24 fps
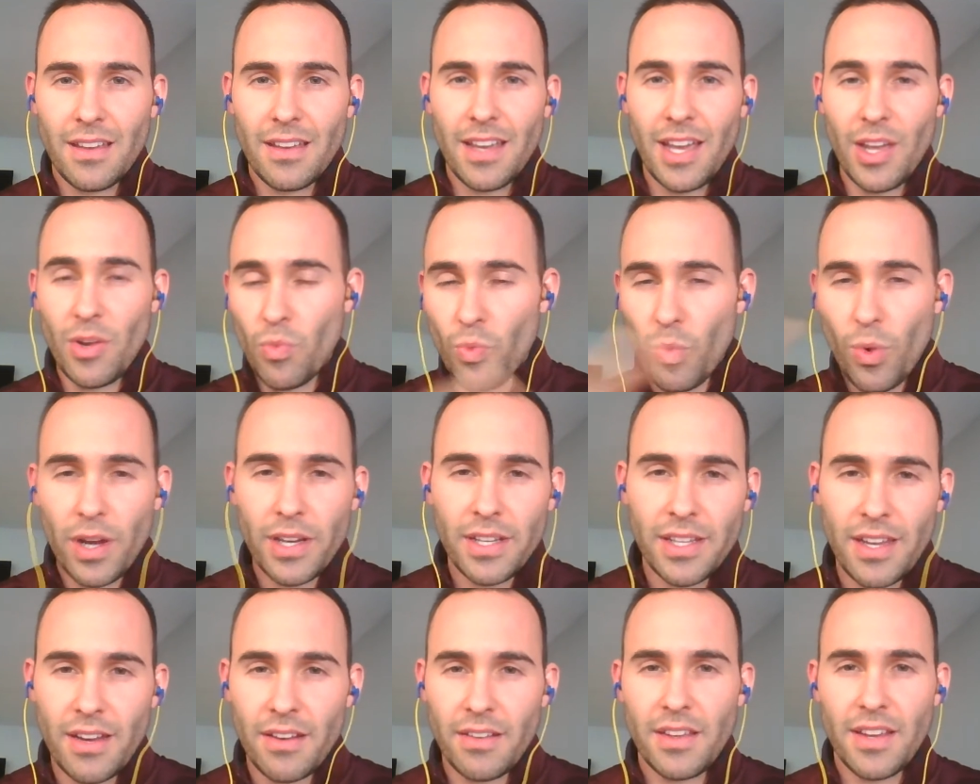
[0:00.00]
In one
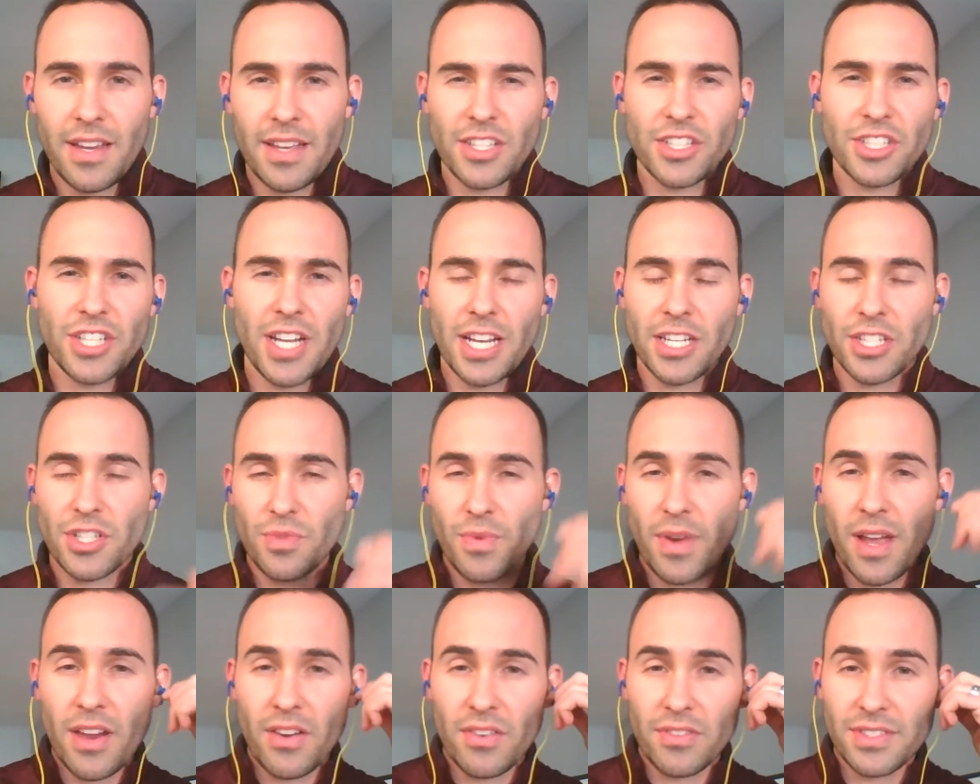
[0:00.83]
year, you can change
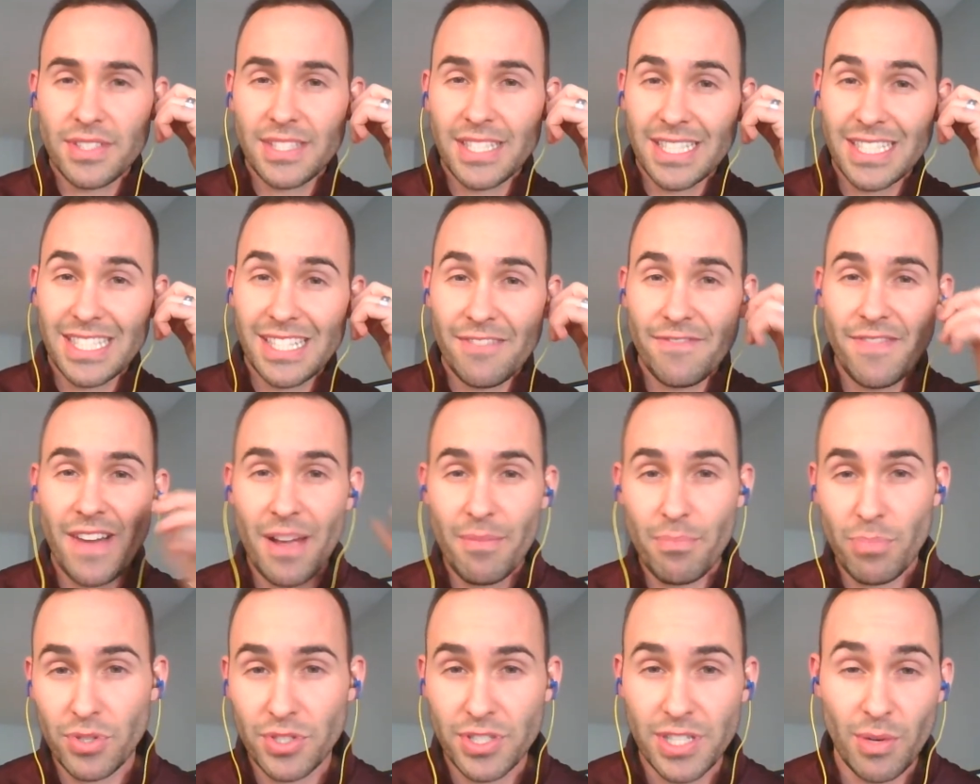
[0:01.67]
three hundred sixty-five
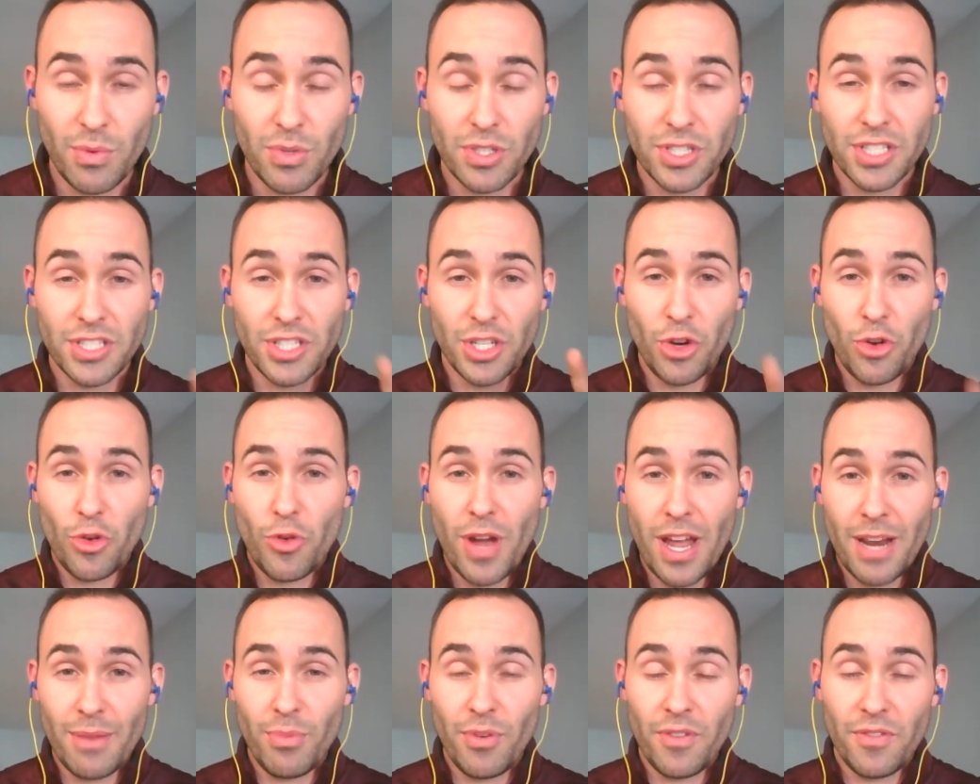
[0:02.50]
percent, which is
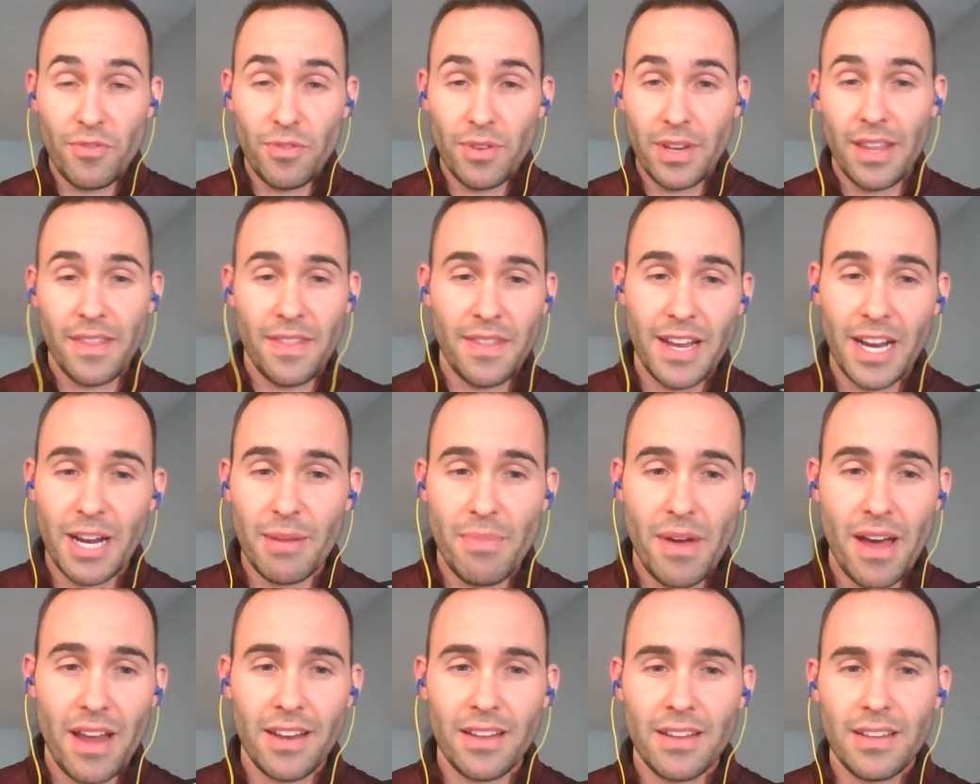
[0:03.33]
incredible if you really think
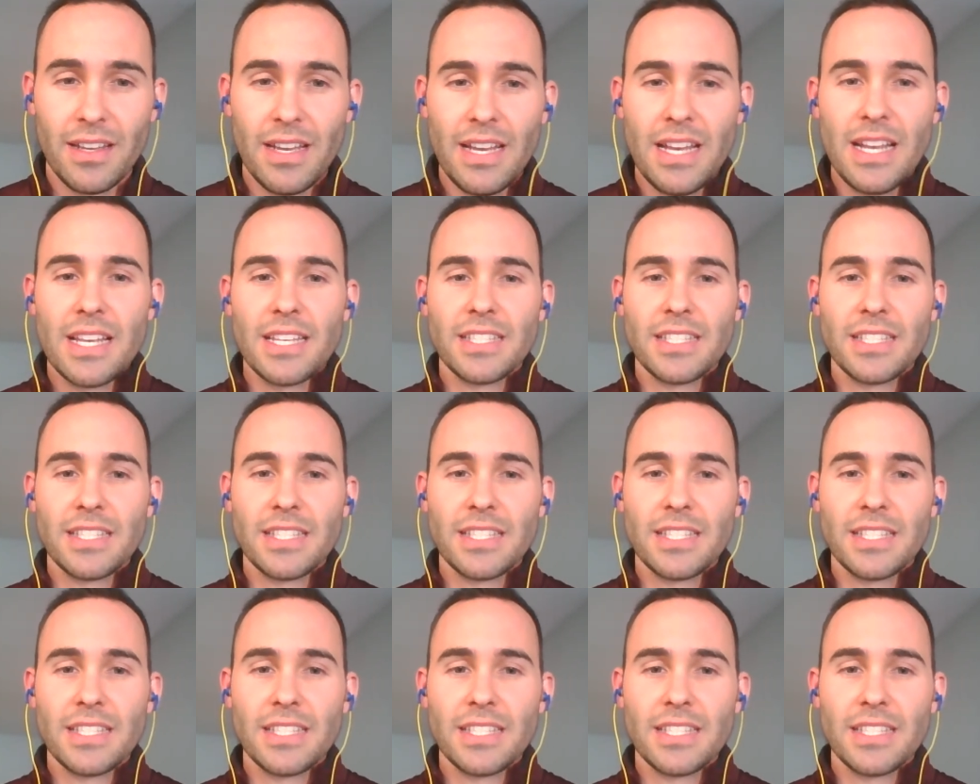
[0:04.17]
about it.